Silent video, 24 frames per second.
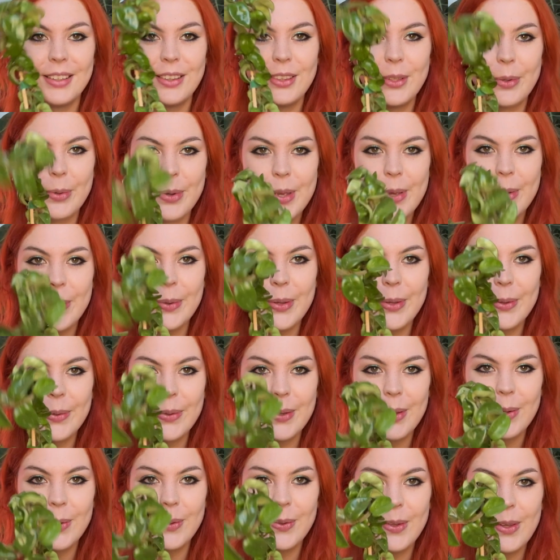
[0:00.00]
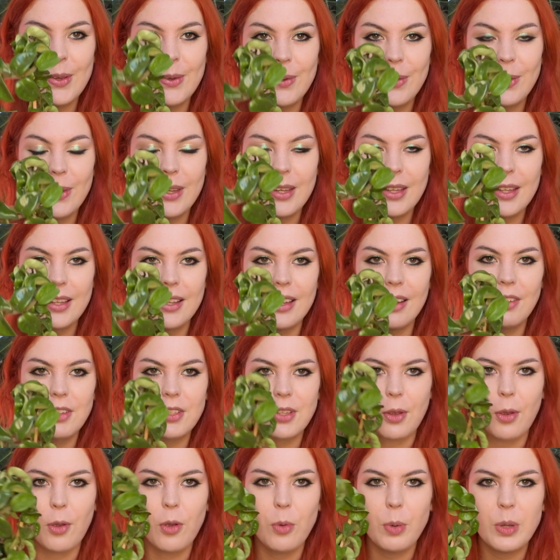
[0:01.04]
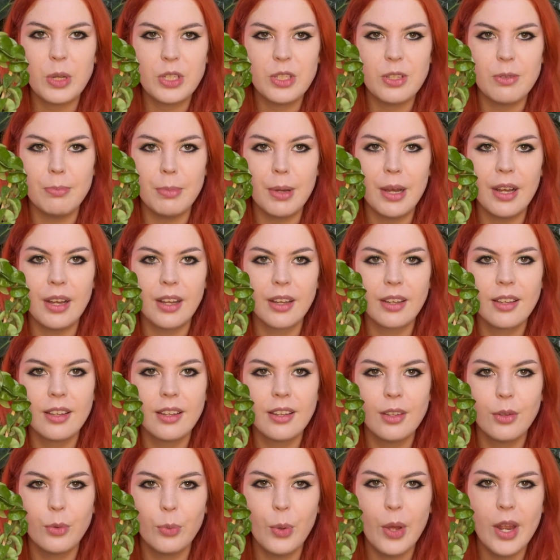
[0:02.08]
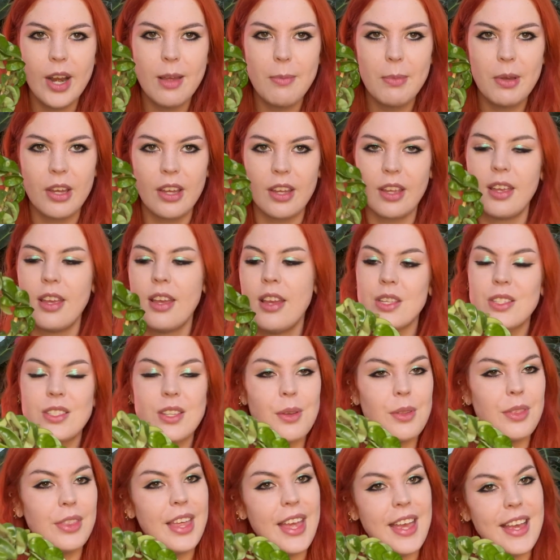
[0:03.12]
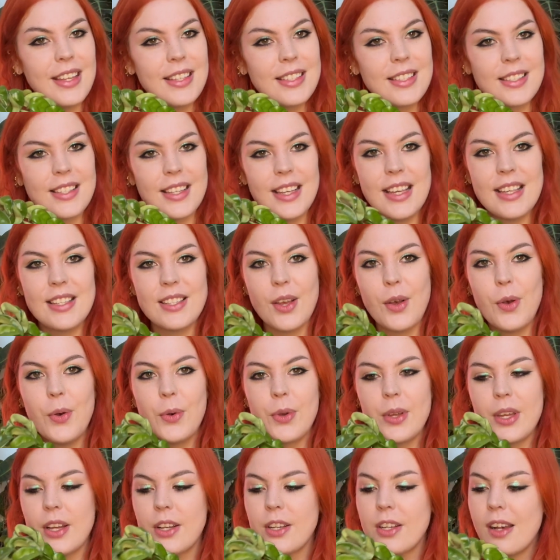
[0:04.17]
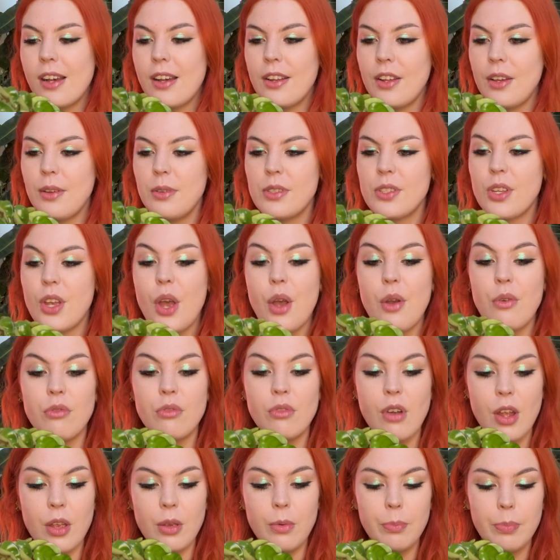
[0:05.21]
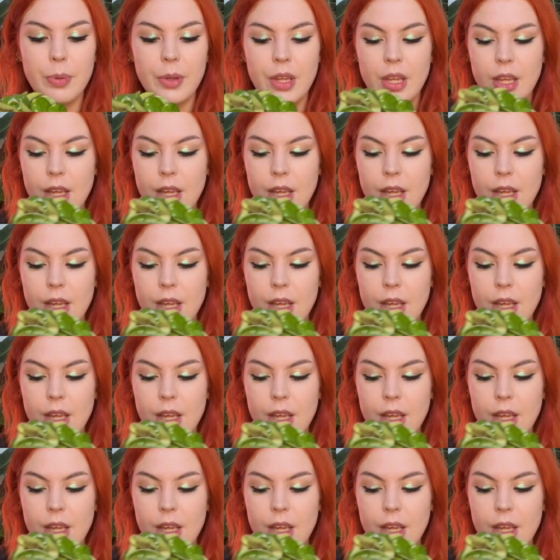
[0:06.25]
Looks like a question mark. What am I? So this is a Hoya Carosa rope.